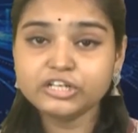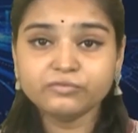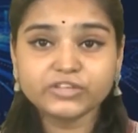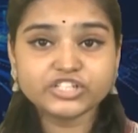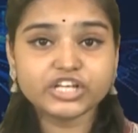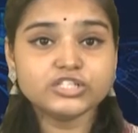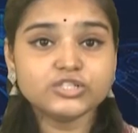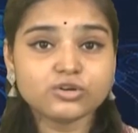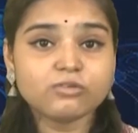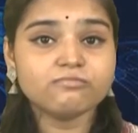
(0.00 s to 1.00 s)
which can
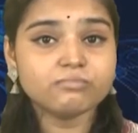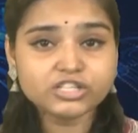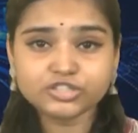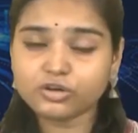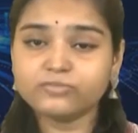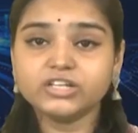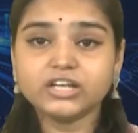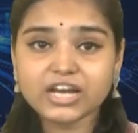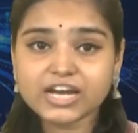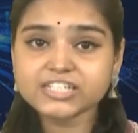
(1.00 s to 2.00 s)
solve much of the
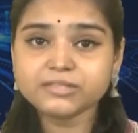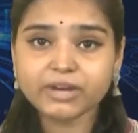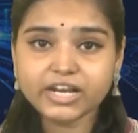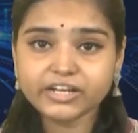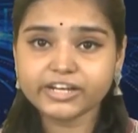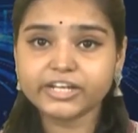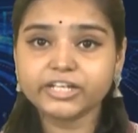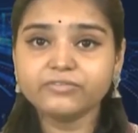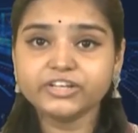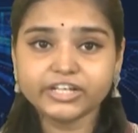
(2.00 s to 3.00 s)
last mile
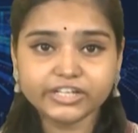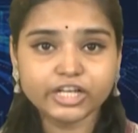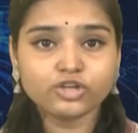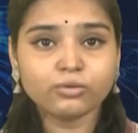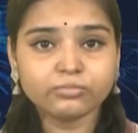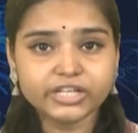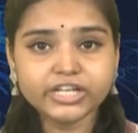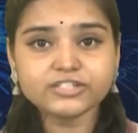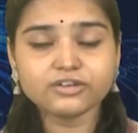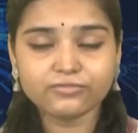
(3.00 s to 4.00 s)
connectivity telecom
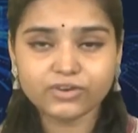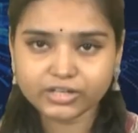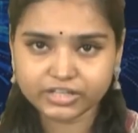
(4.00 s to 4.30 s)
needs of our